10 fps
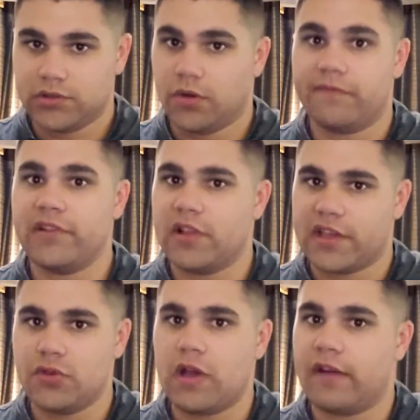Don't feel
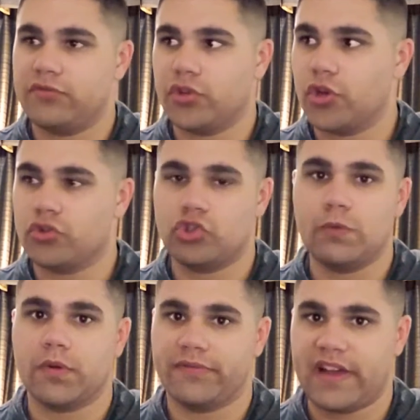like you have to go
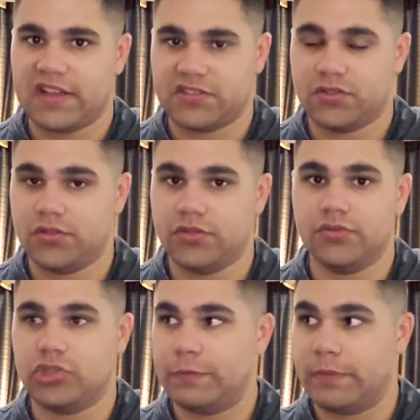super fast to do
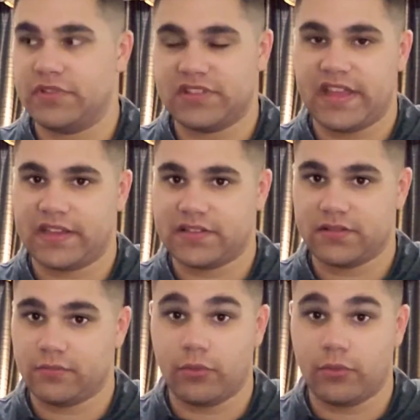stupid mistakes,